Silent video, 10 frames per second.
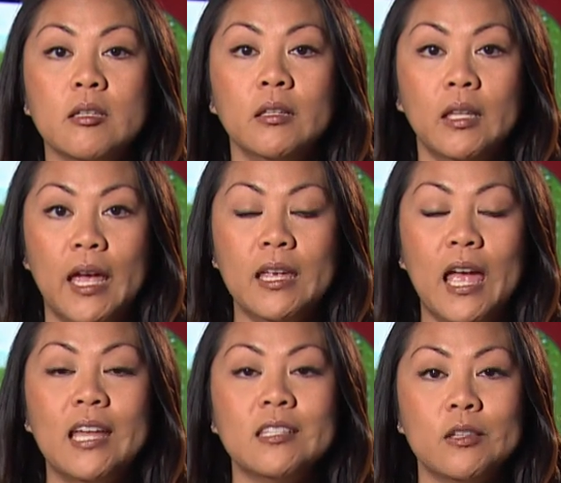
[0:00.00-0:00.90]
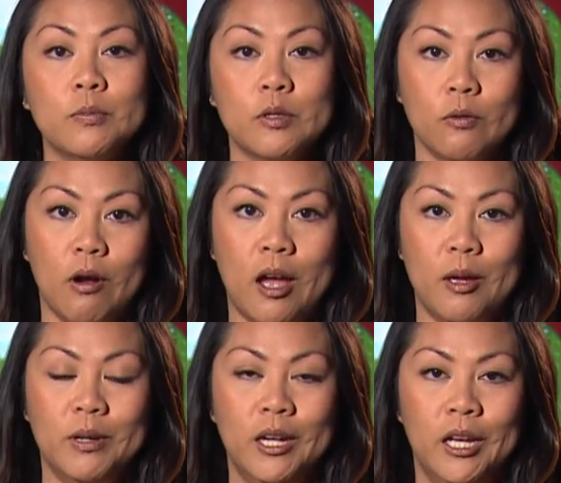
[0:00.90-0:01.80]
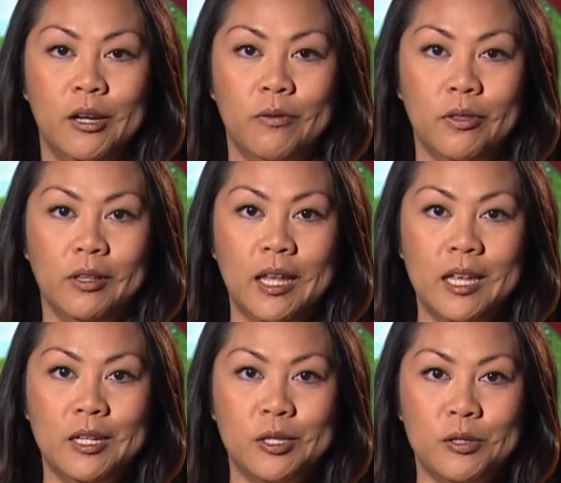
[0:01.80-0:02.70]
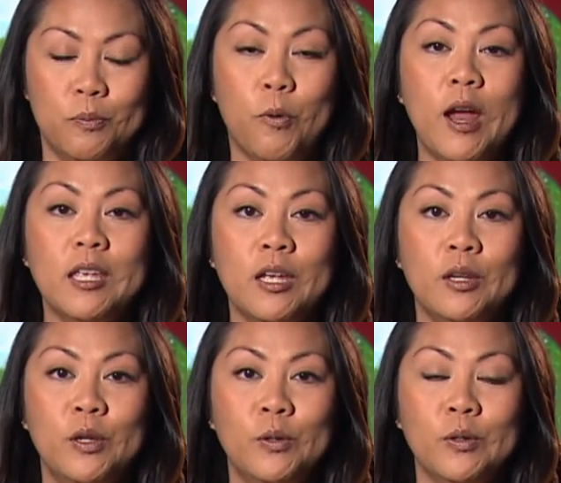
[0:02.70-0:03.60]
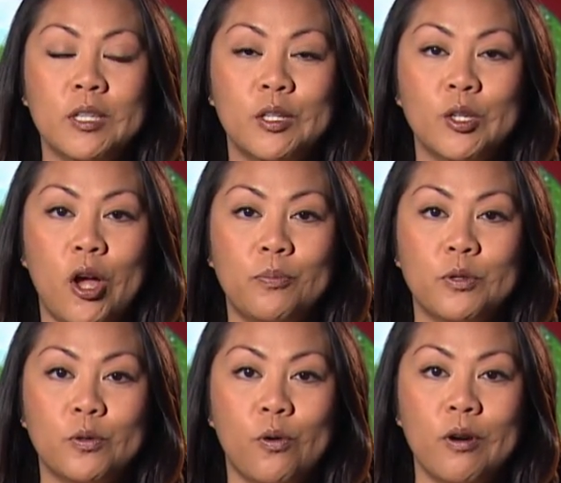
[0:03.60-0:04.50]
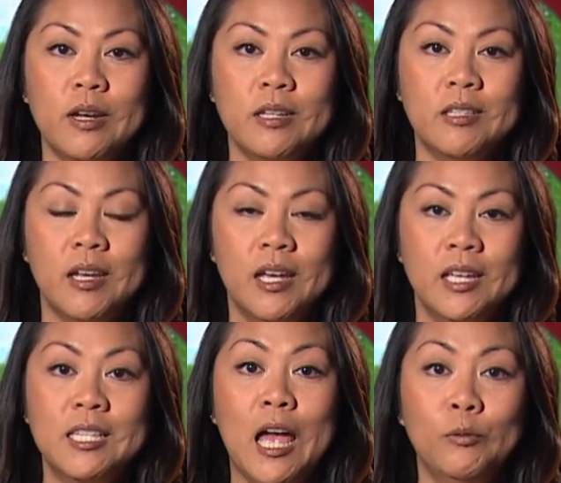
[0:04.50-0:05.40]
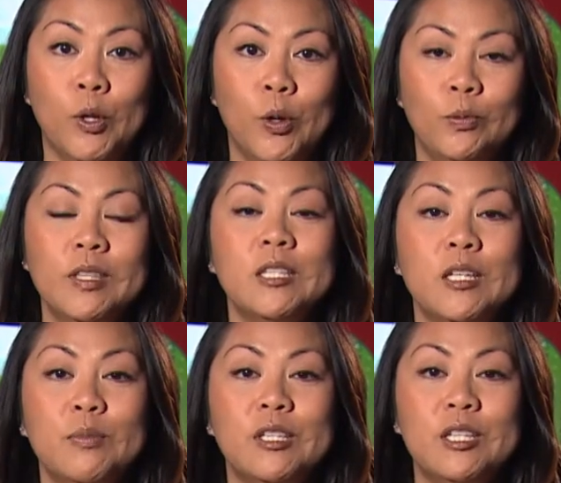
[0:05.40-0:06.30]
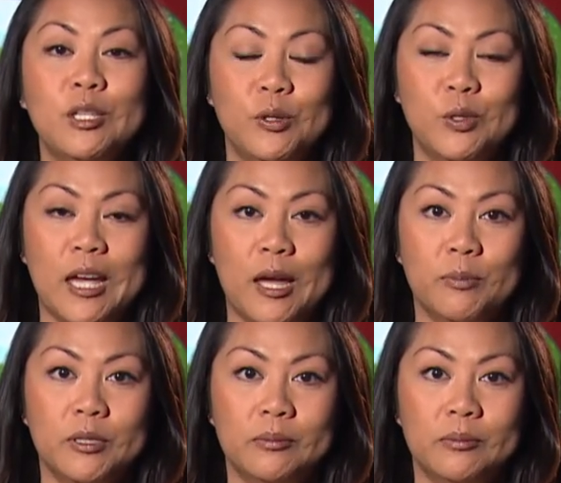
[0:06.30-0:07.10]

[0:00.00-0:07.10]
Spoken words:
to like and subscribe. For the latest breaking news and top stories, download the CBC News app.